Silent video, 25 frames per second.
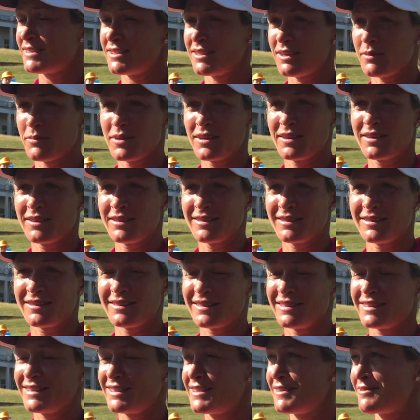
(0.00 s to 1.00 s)
I mean,
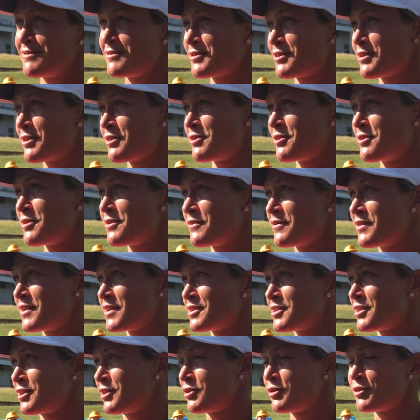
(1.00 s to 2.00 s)
even though if
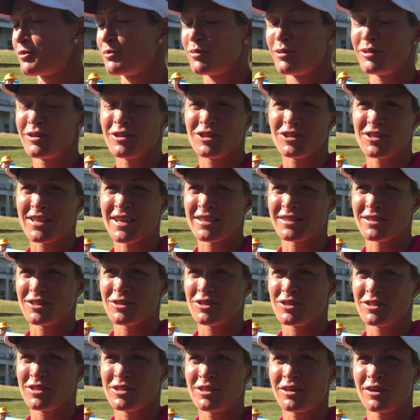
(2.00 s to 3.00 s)
it's a lot of birdie
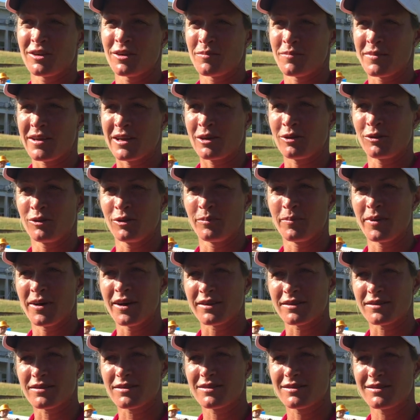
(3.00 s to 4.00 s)
chances, you still got to make all the
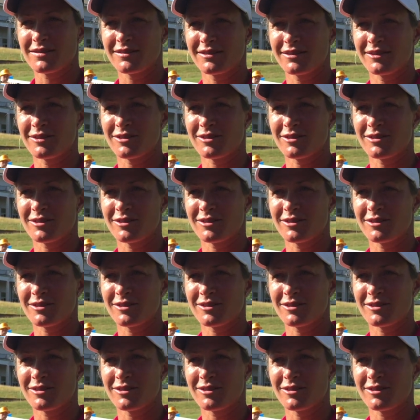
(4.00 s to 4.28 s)
putts.